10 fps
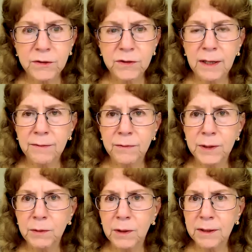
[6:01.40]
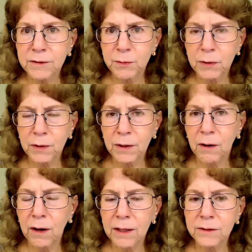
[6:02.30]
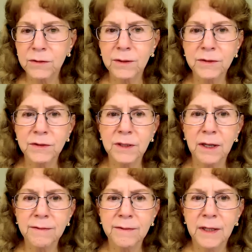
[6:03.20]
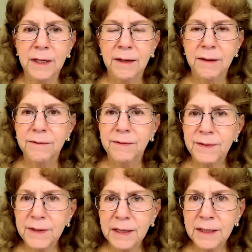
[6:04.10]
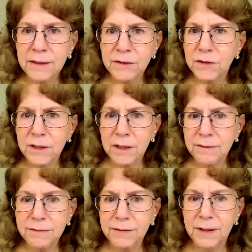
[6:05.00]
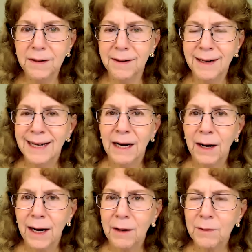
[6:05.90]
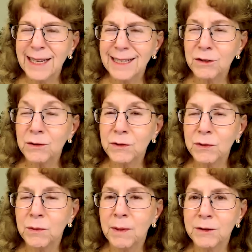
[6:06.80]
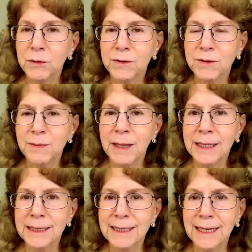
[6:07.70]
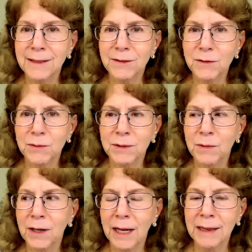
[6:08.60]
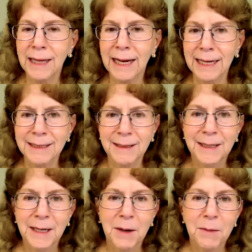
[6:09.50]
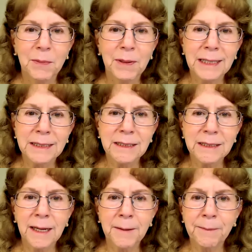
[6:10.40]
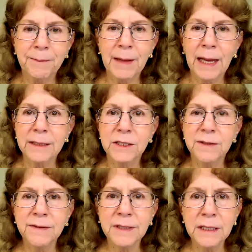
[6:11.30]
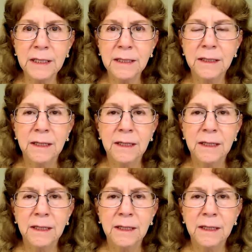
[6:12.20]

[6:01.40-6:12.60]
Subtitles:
stuff, we will explore auditory stuff, feeling stuff. We can't do too much with smell and taste when we're online, but activity,